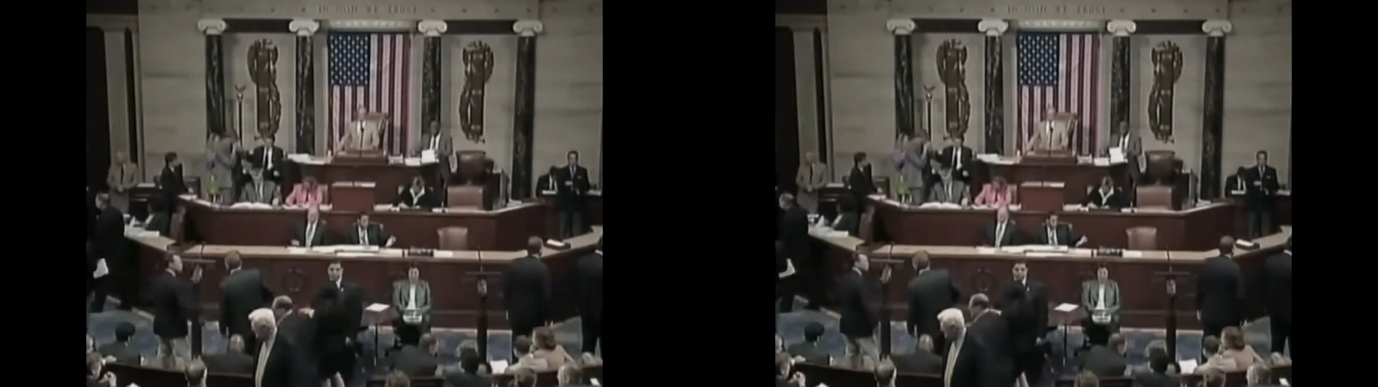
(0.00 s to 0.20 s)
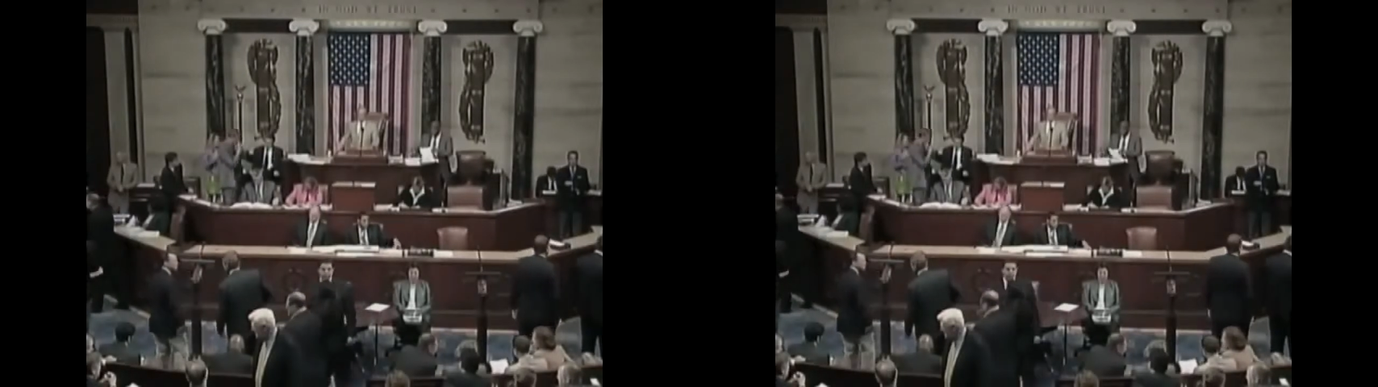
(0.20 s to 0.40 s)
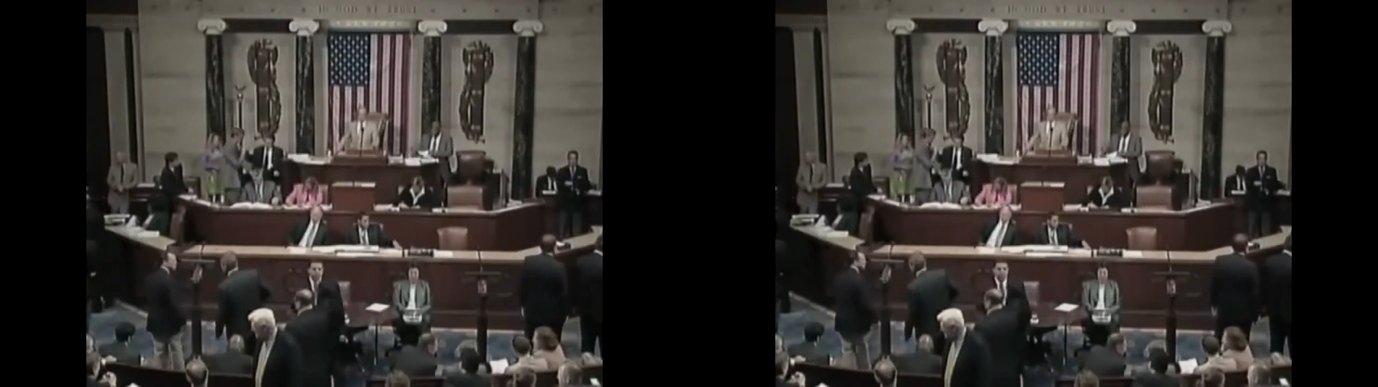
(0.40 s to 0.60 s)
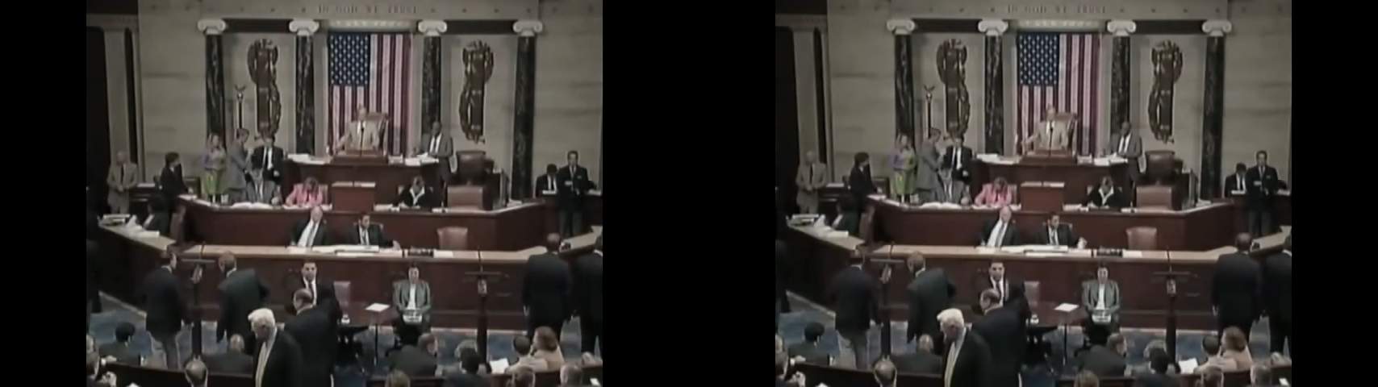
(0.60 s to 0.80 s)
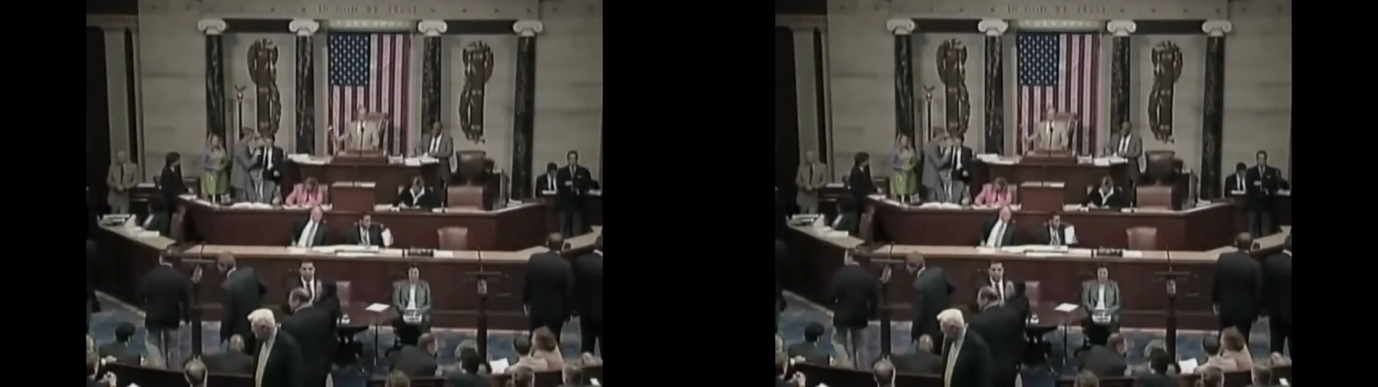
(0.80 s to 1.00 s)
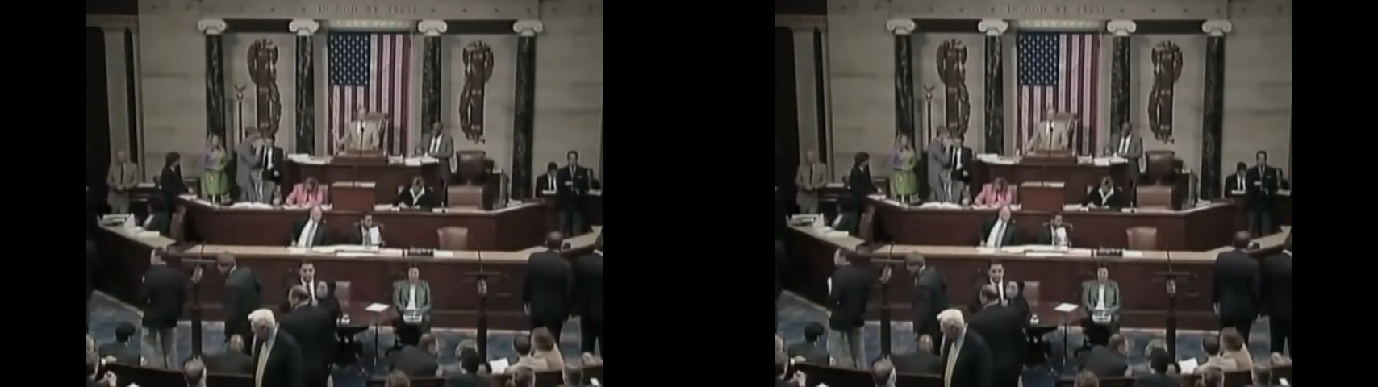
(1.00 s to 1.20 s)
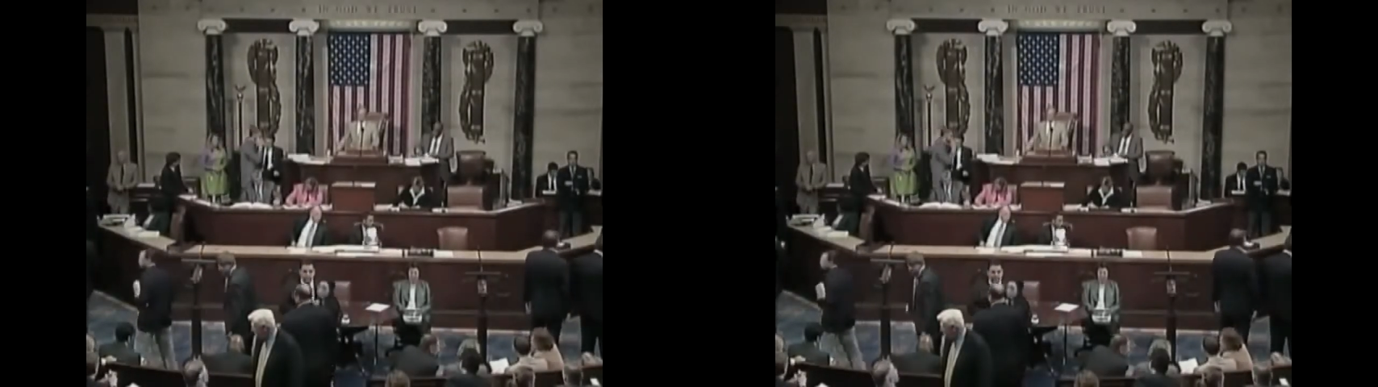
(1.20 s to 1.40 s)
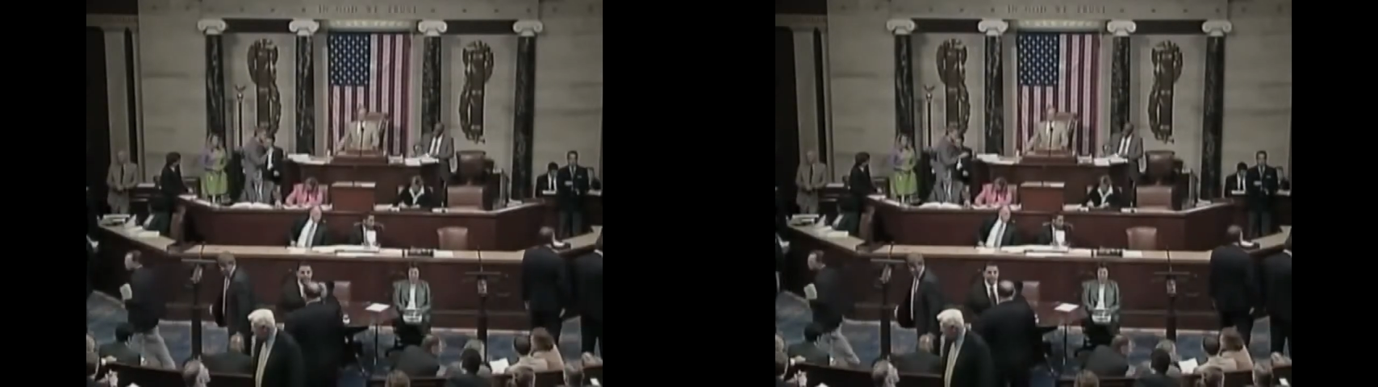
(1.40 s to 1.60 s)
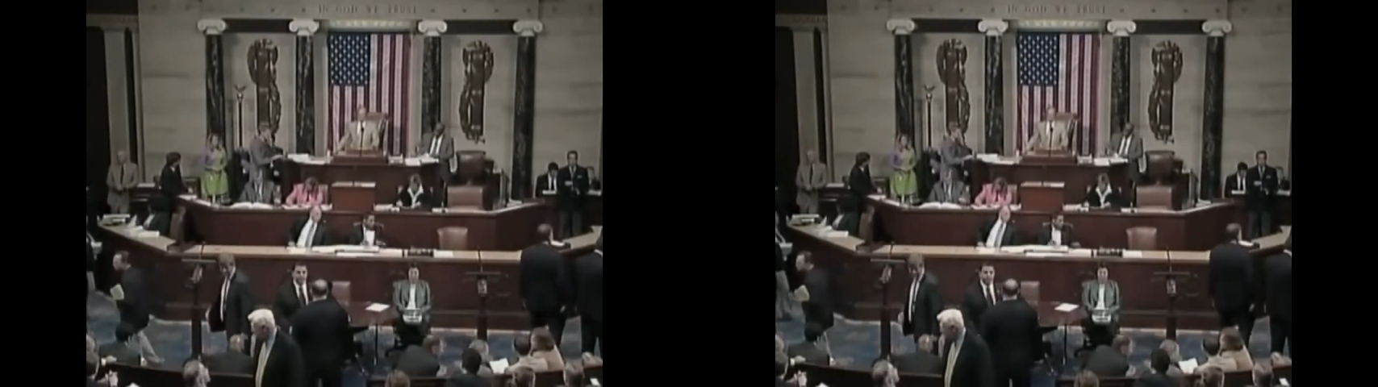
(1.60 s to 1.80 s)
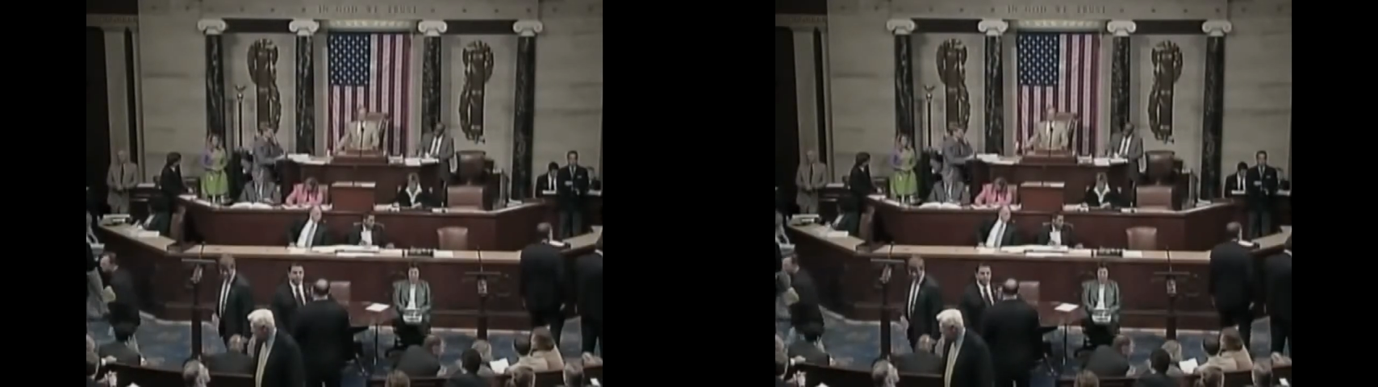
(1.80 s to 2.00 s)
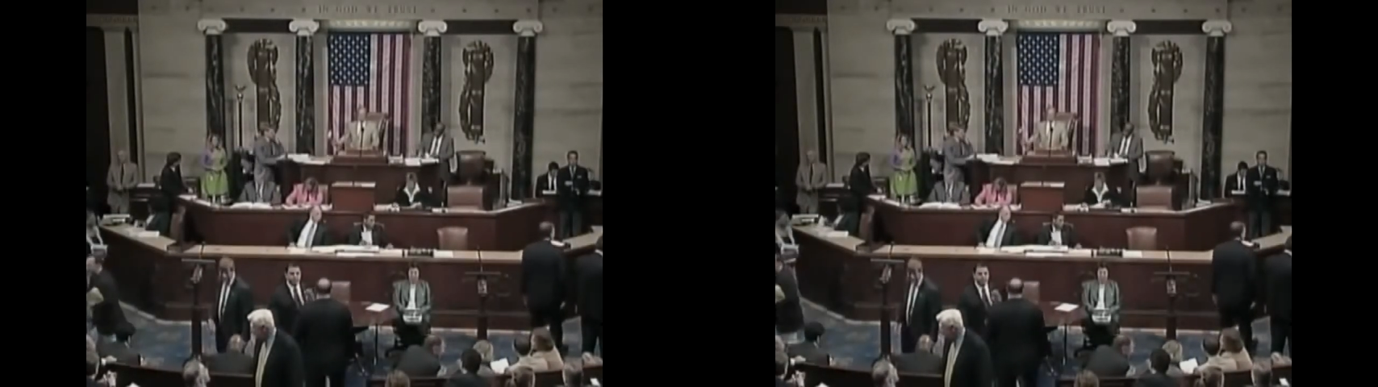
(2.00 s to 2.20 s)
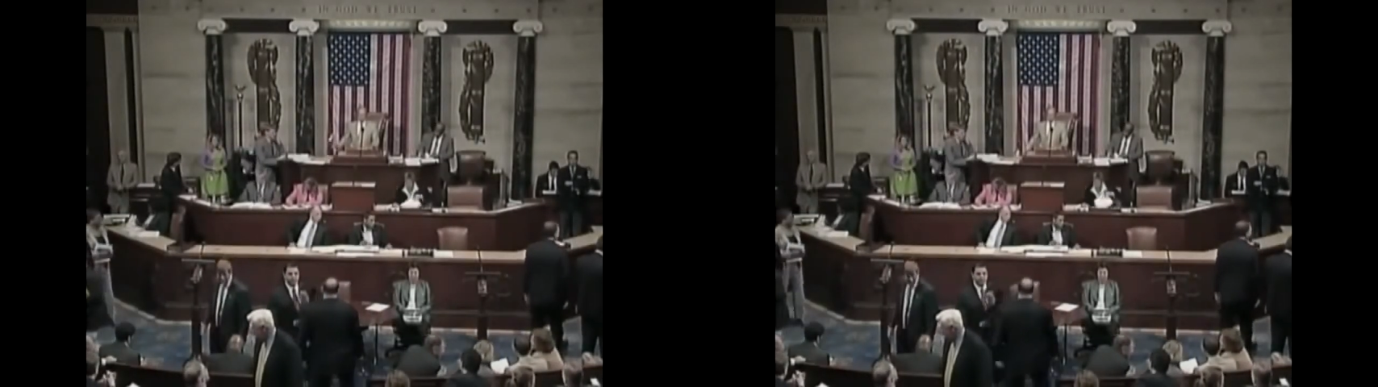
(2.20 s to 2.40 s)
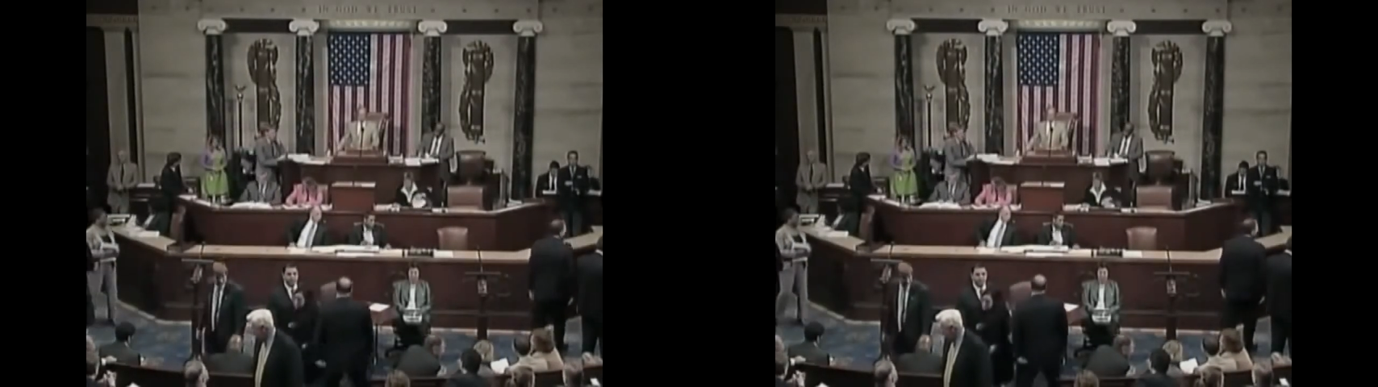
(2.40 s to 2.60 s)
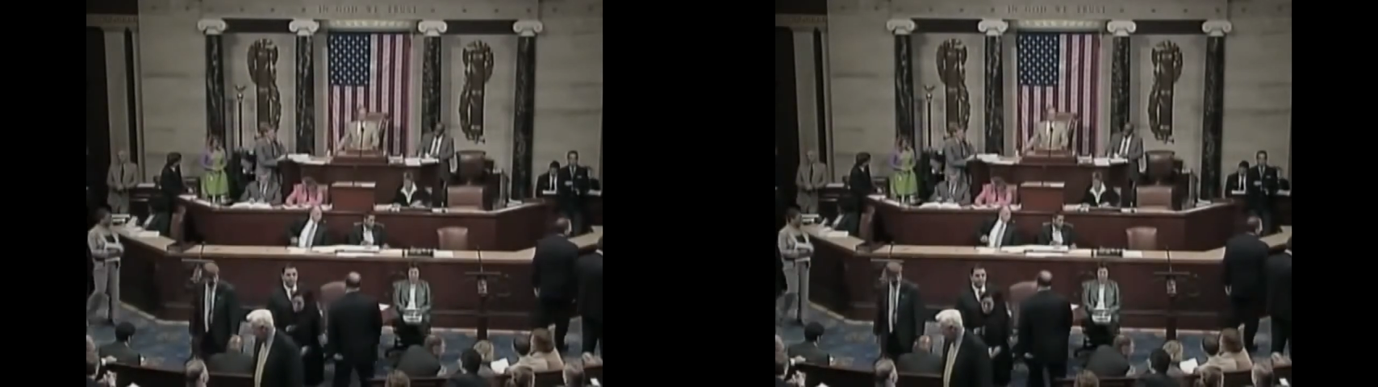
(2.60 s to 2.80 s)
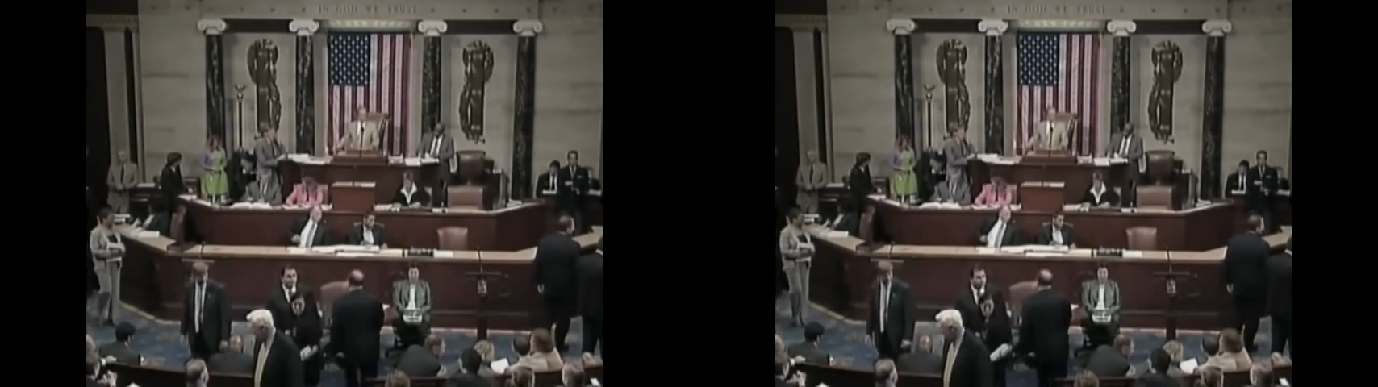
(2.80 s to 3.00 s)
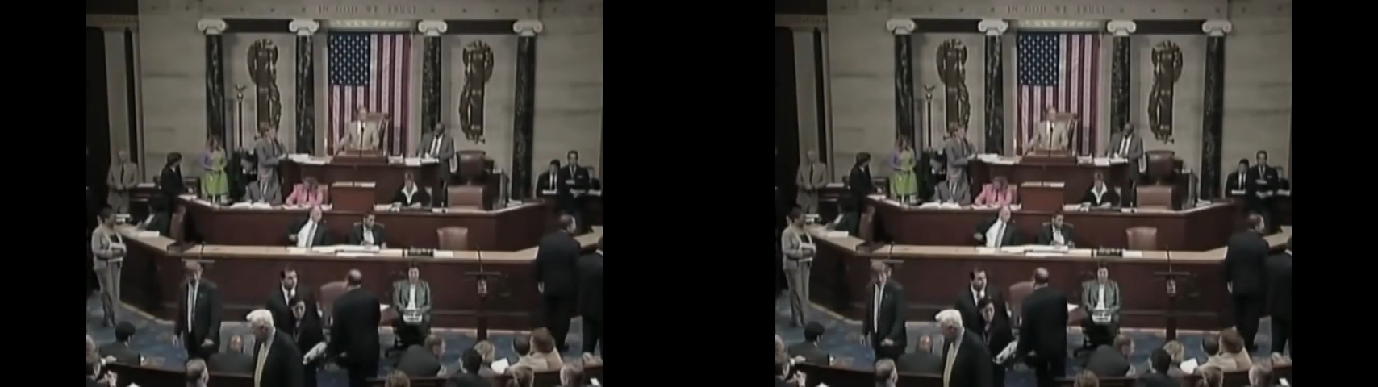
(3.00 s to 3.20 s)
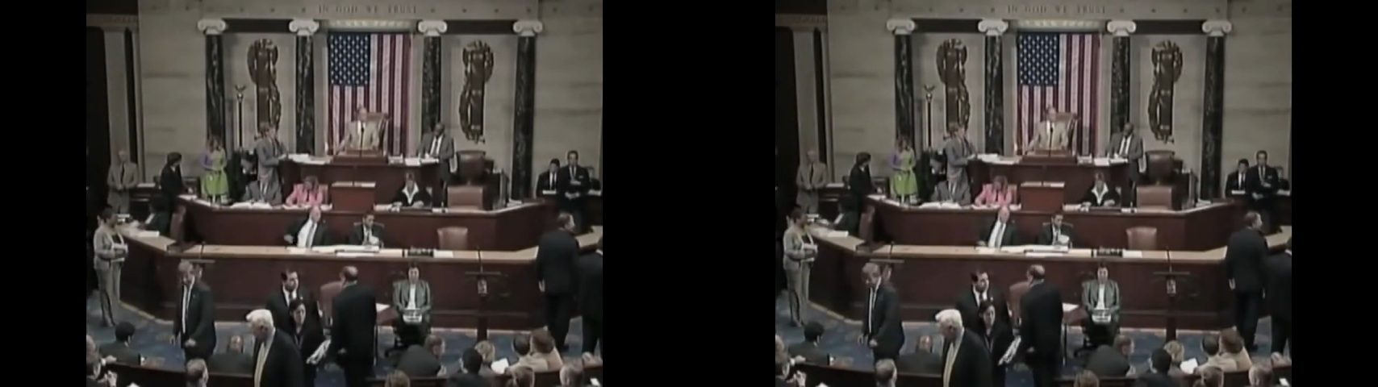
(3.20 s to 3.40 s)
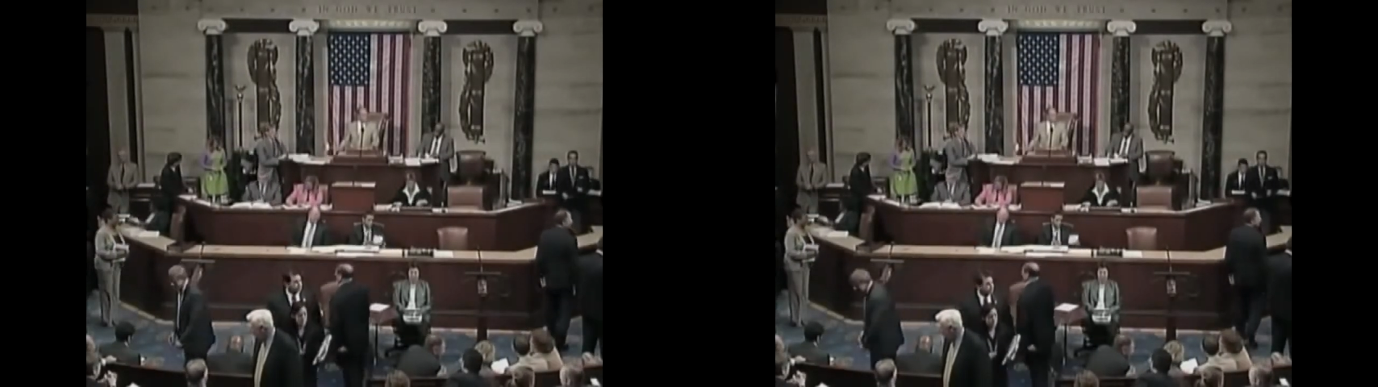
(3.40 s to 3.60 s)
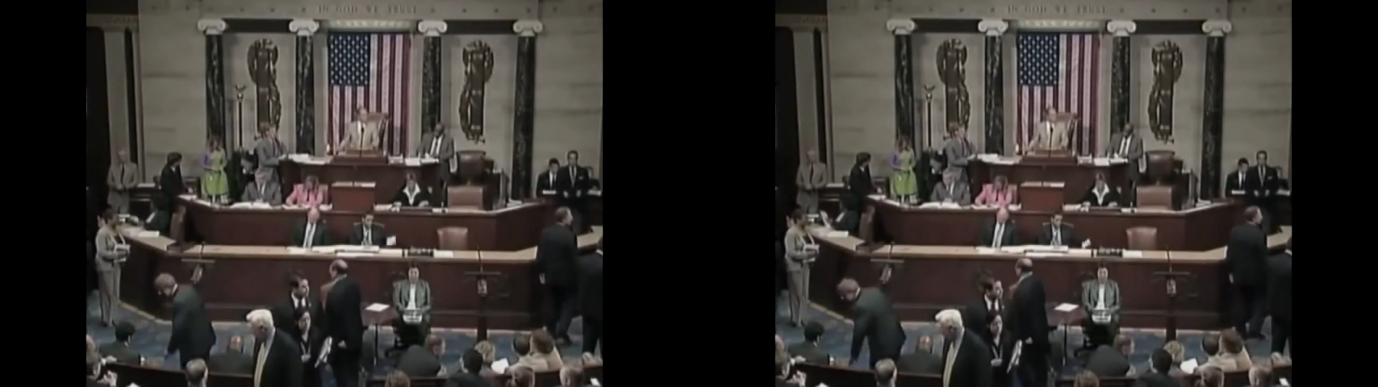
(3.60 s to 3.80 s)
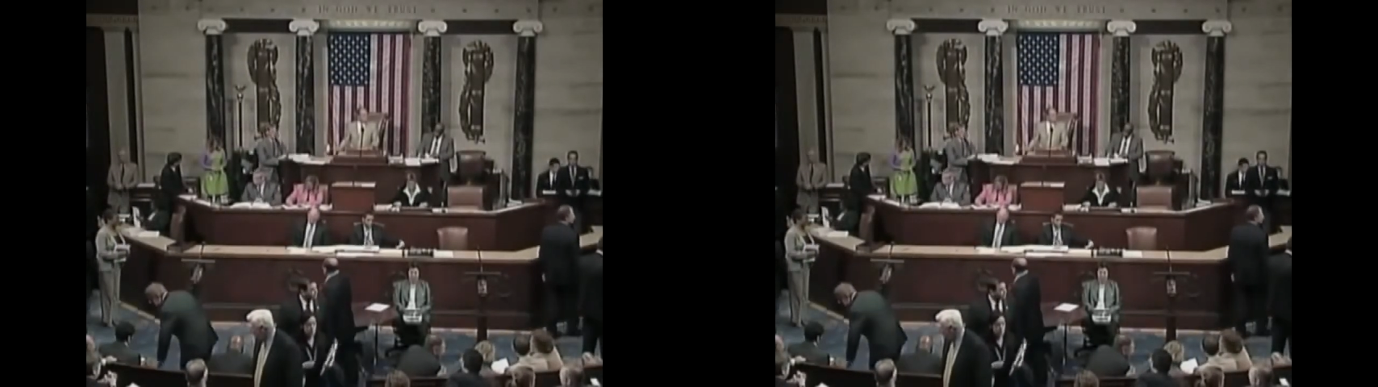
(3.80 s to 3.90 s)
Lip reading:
(no speaker visible)